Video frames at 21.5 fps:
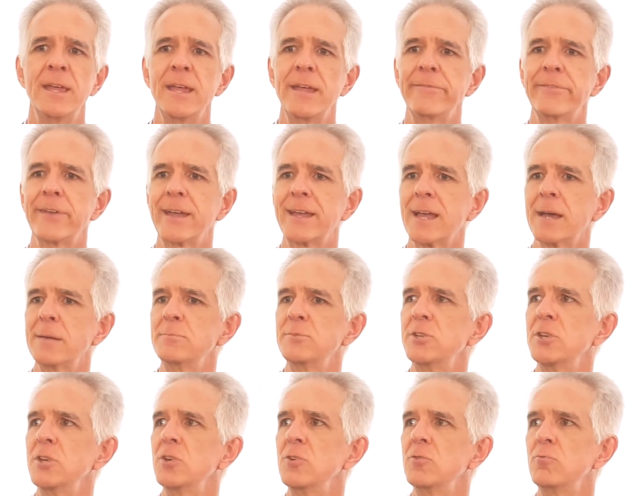If they come
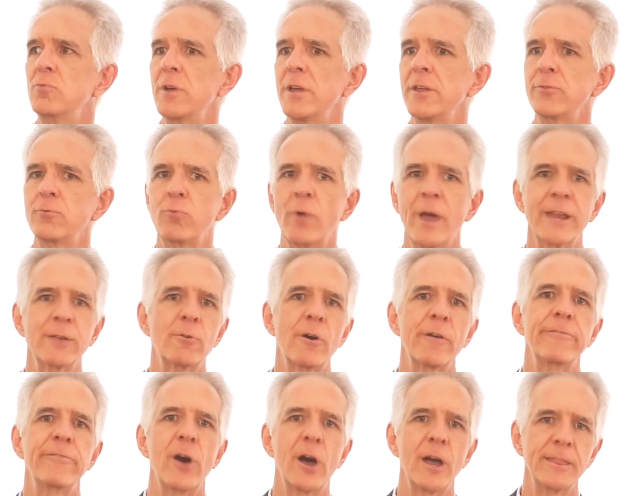to you with, Where do
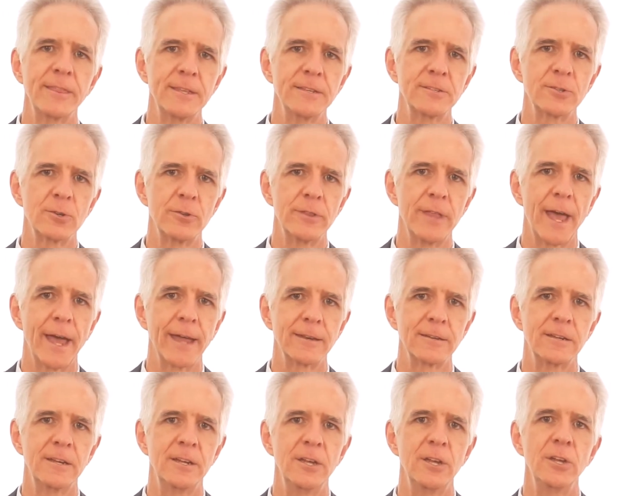I find this or that?
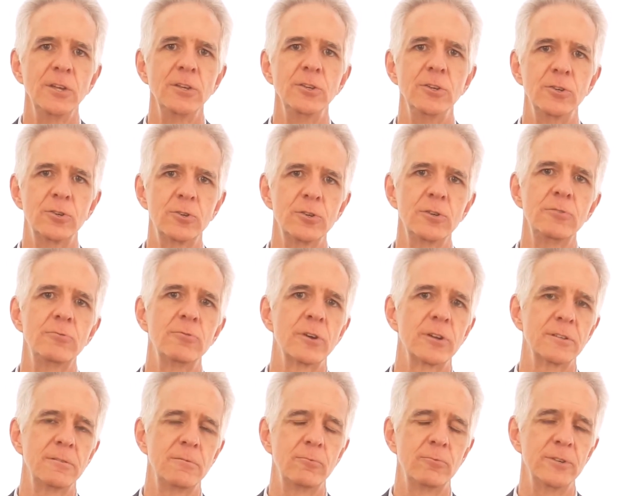You could
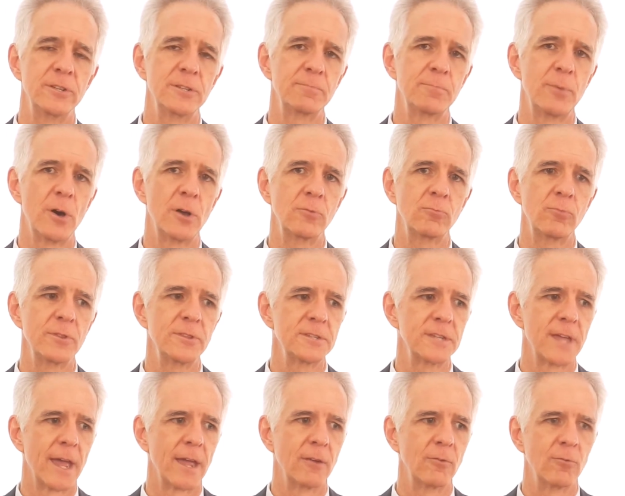re respond with
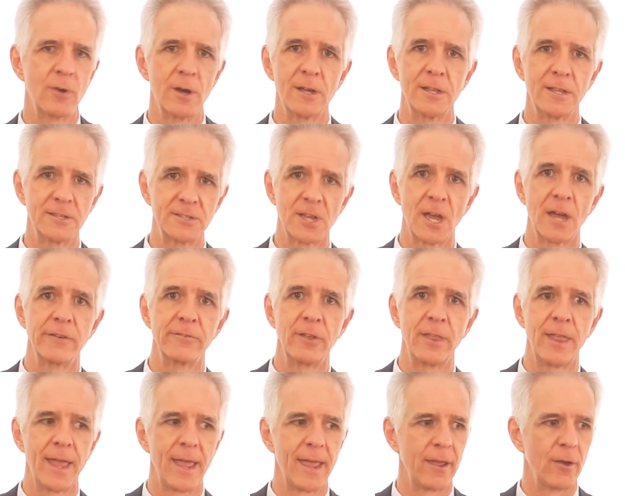saying, well, it's over
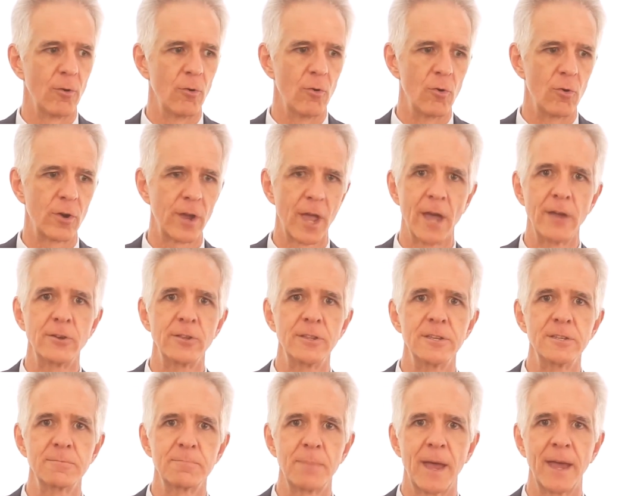there, or go to
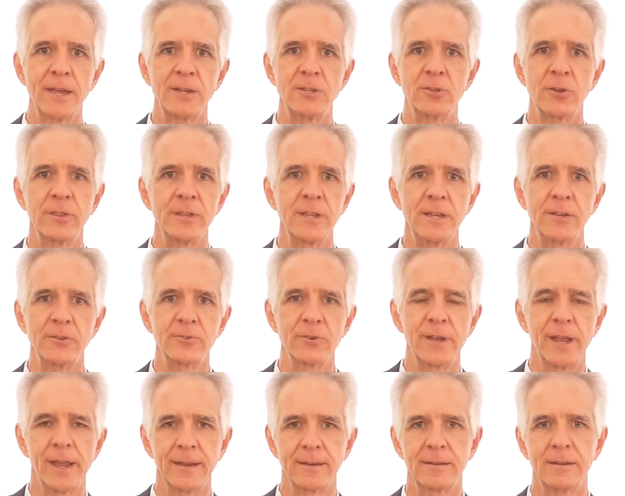this page on the
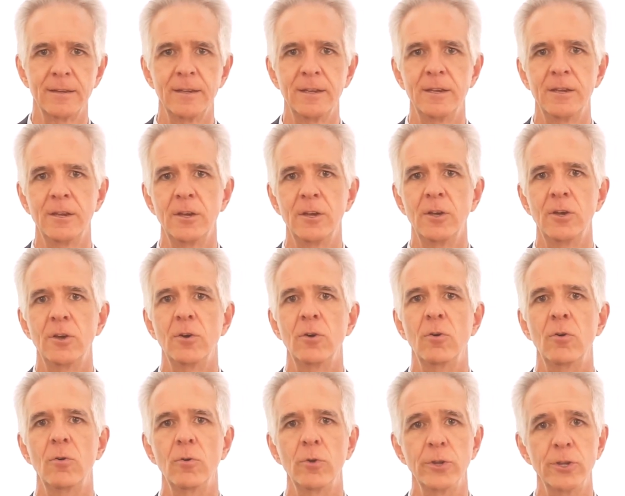intranet.
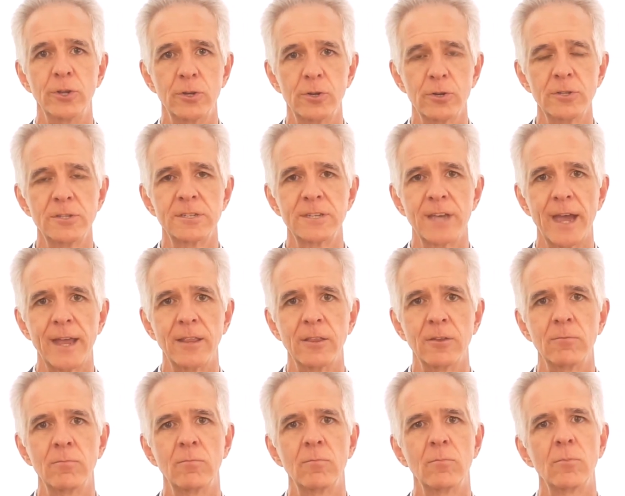Or you could say
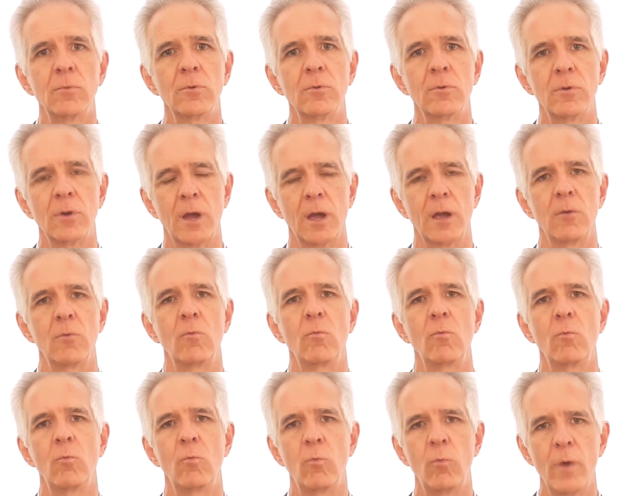them,
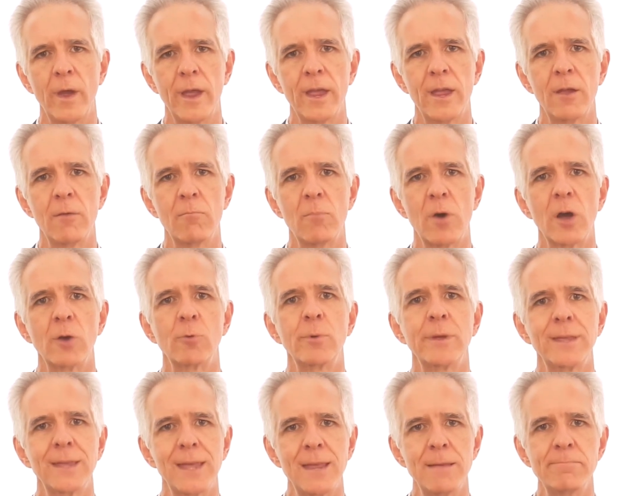where might
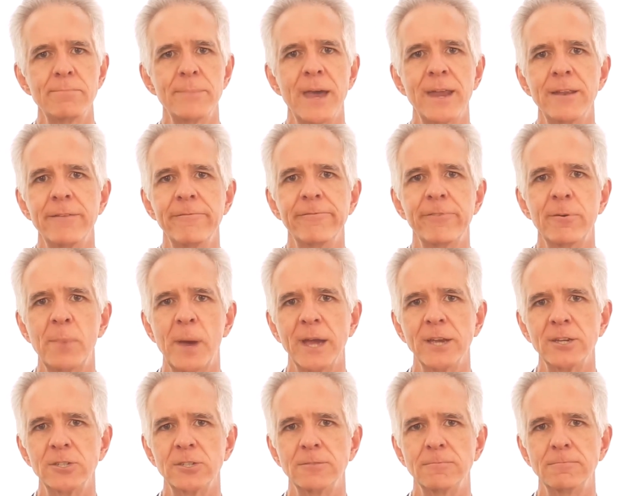we keep that
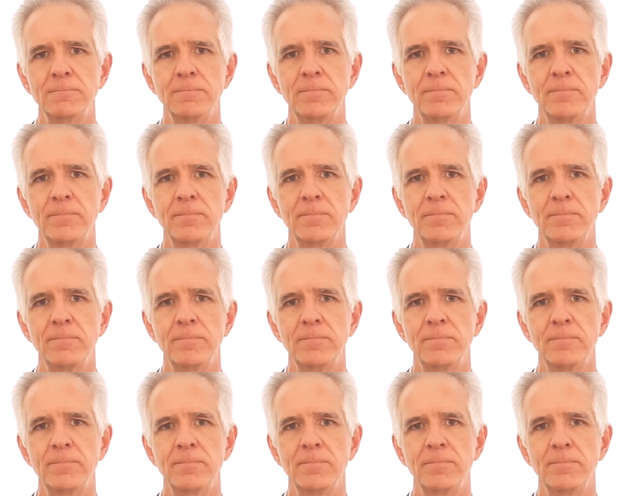information?